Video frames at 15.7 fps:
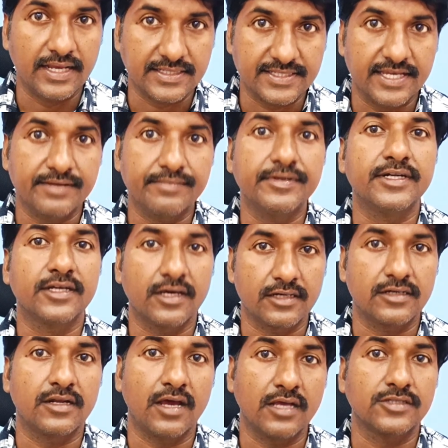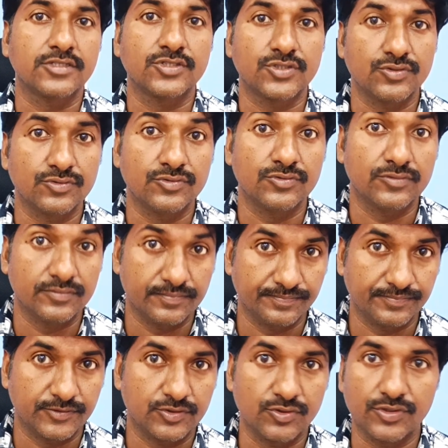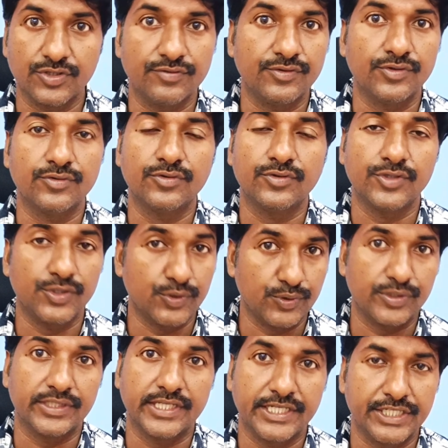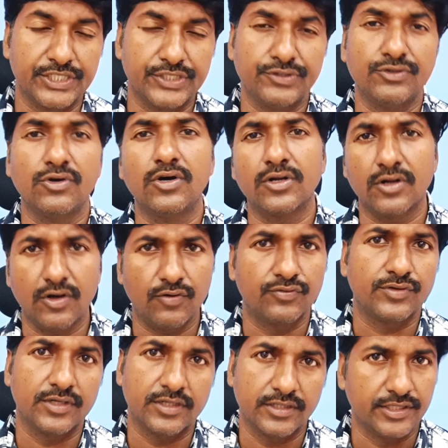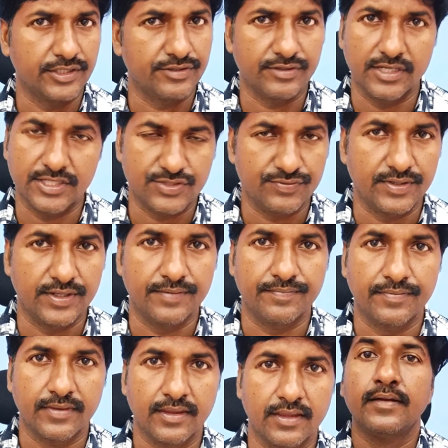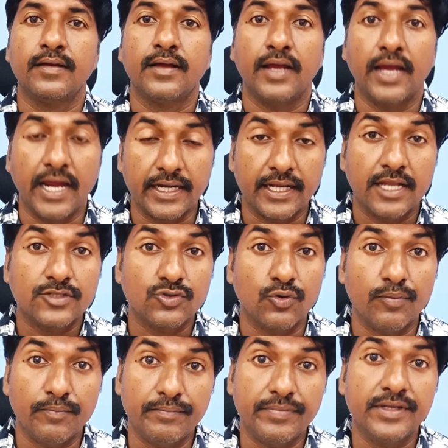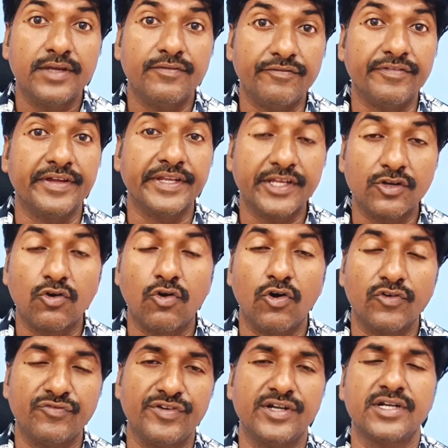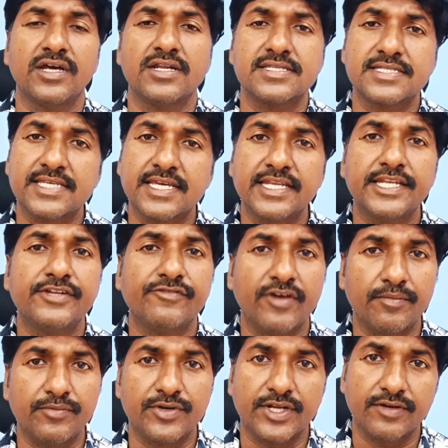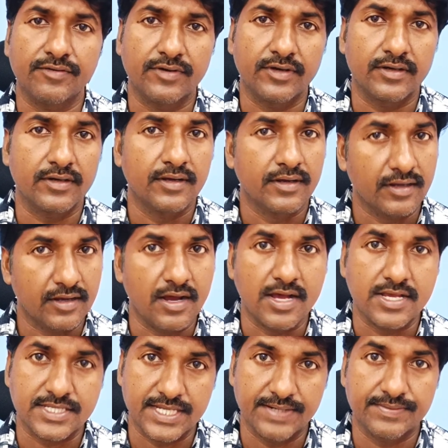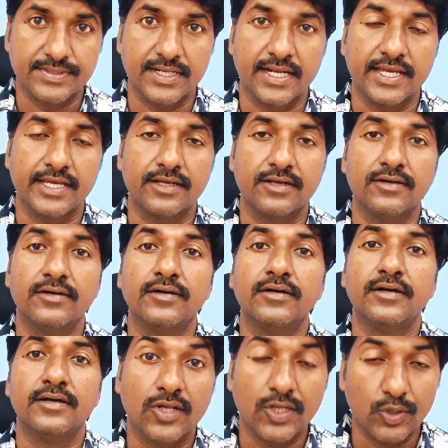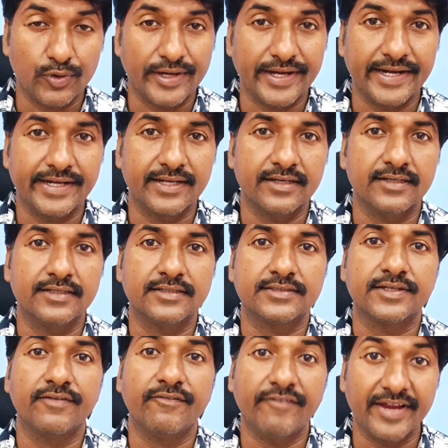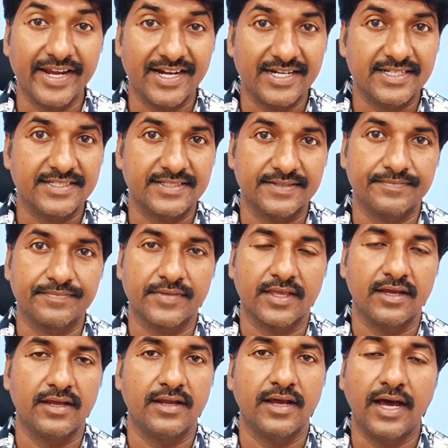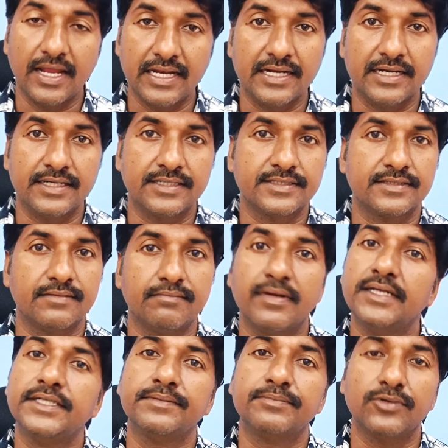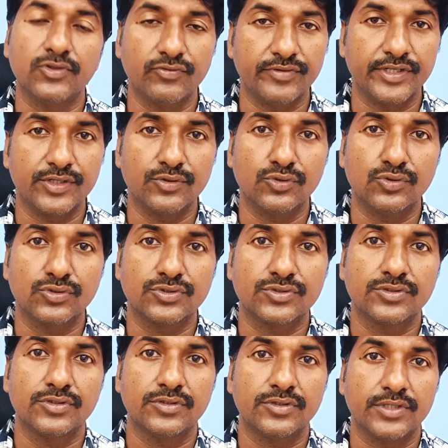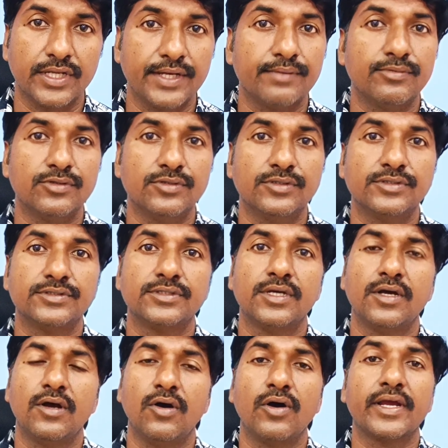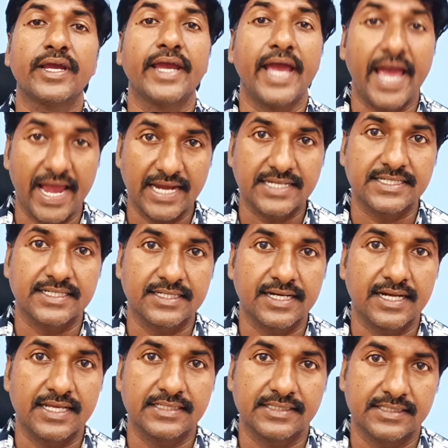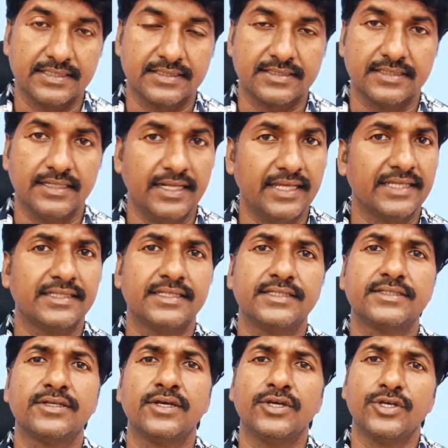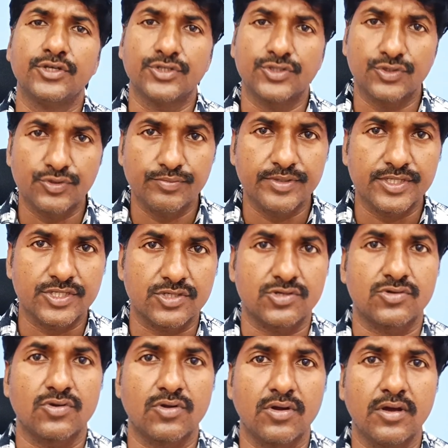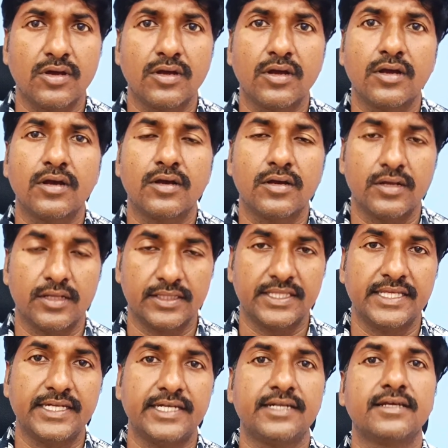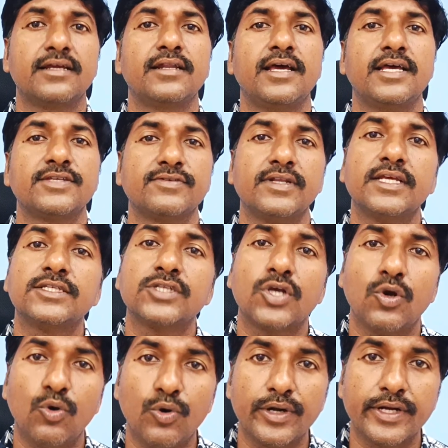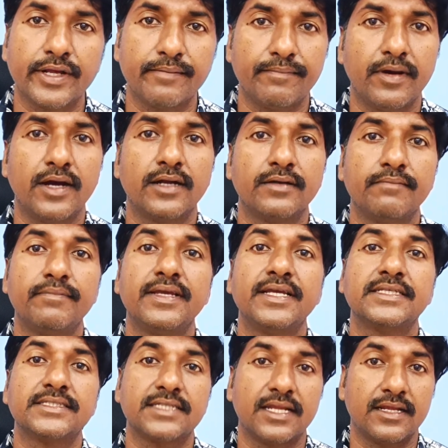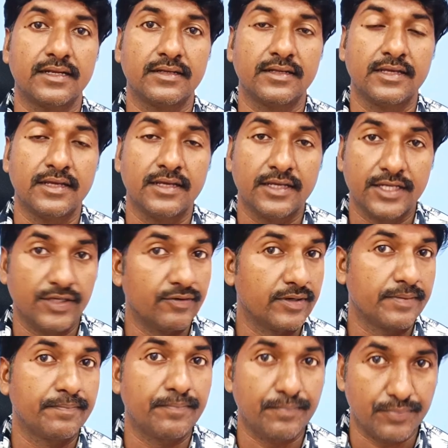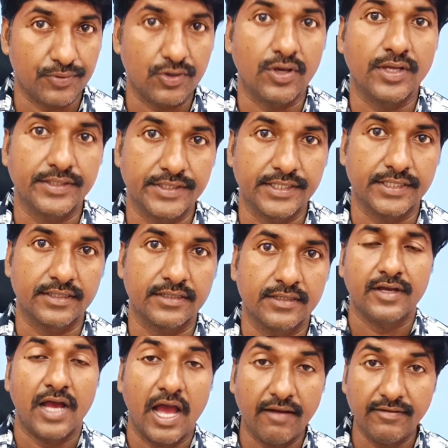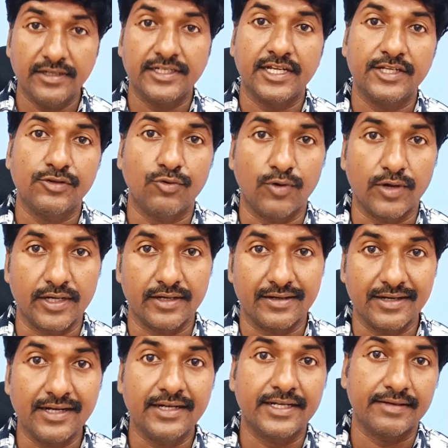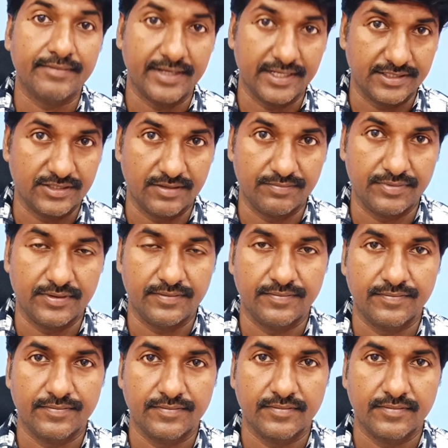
assignment or task to give you during the interview or after the interview as well. And also be very confident on Selenium WebDriver concepts like locators, weights, alerts, multiple windows, tables, okay, action classes. Like this, you should be strong theoretical as well as coding part based on your project. I will tell you one real-time example.